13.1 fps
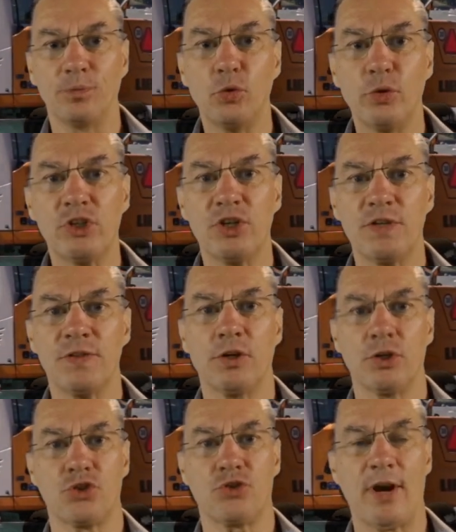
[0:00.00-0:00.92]
which is the
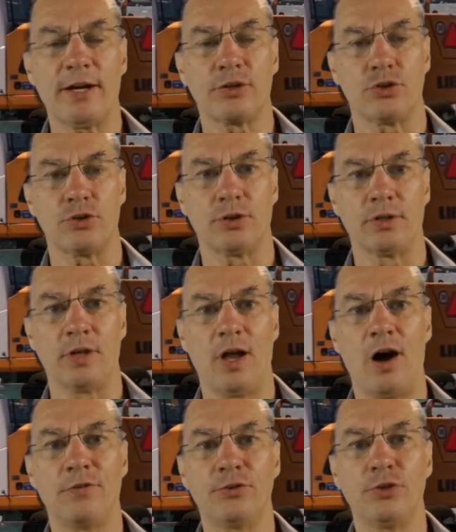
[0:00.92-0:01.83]
construction
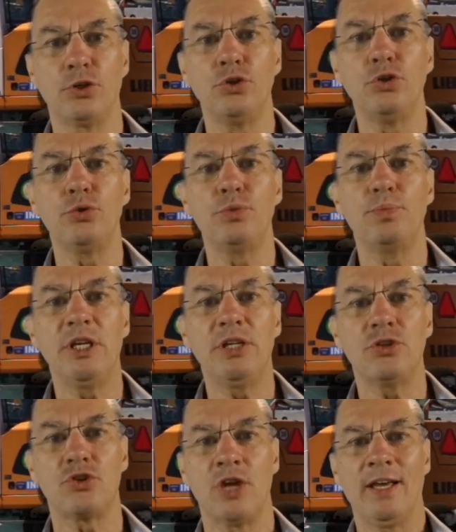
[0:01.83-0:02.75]
of the new
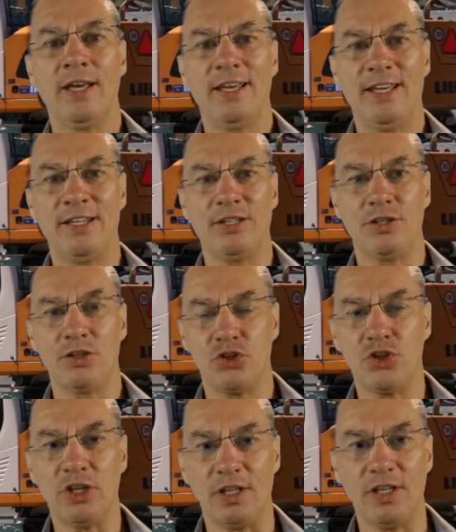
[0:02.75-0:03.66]
beach in
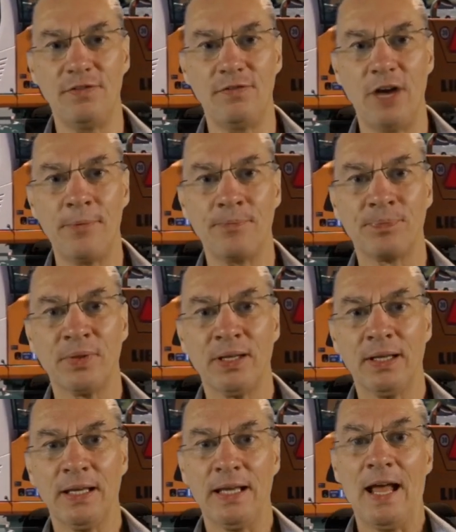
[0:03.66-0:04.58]
Geneva.
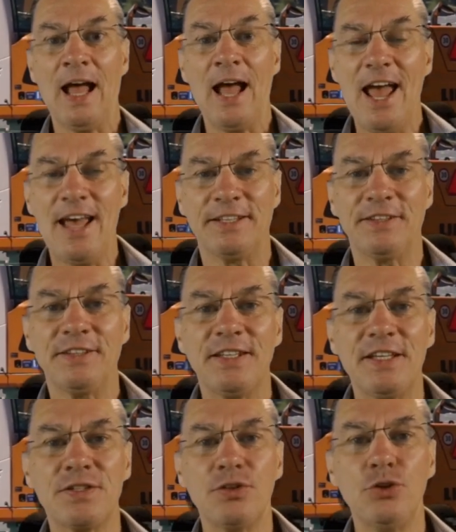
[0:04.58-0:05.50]
And
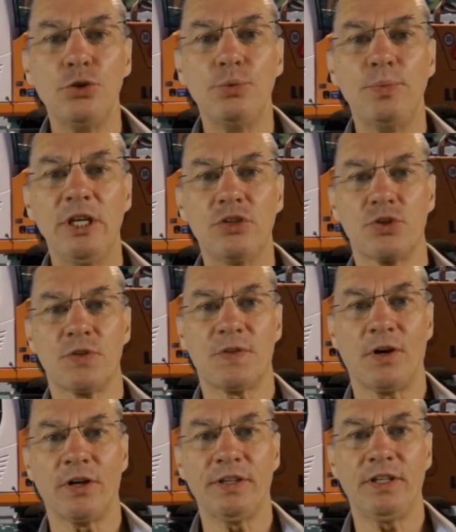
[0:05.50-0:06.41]
this new beach
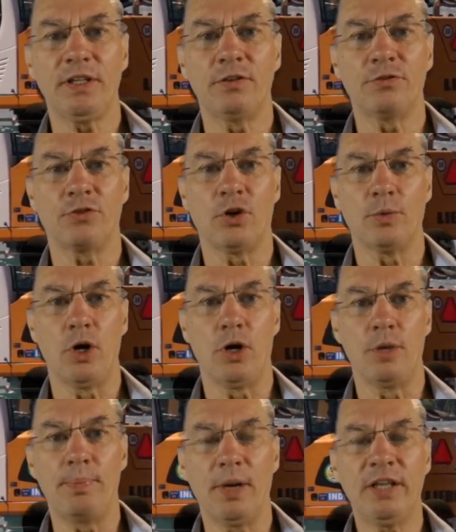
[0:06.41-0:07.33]
started from
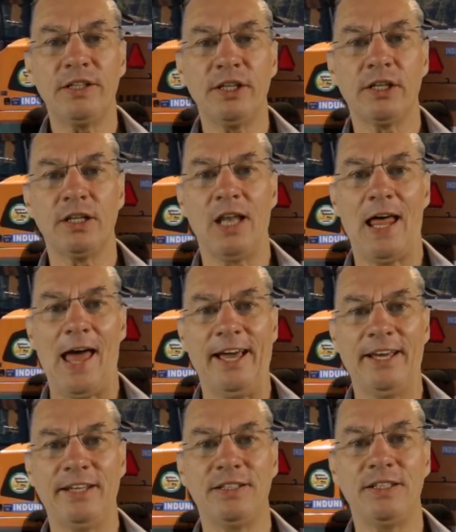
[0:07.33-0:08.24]
a political
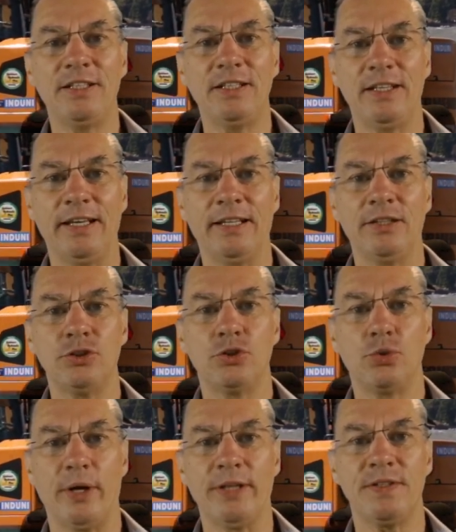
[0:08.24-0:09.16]
idea in
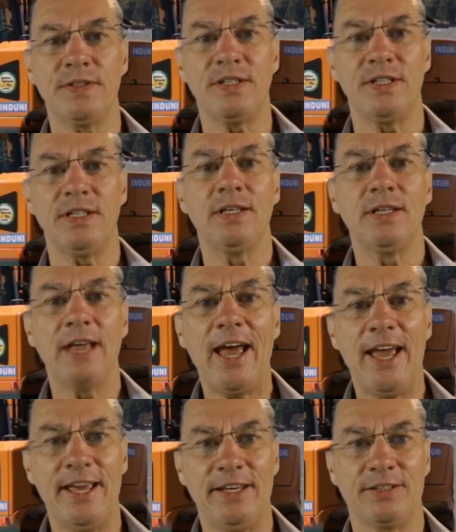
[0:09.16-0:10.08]

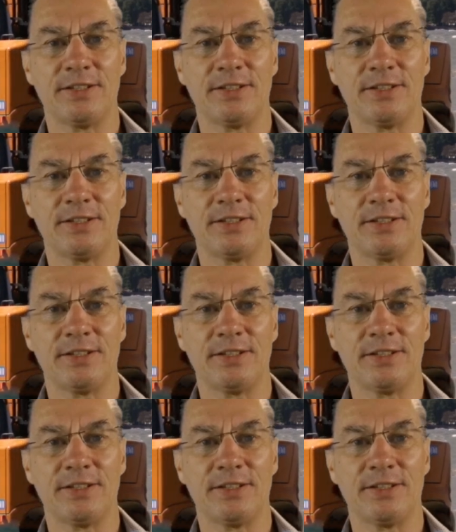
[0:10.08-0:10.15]
28.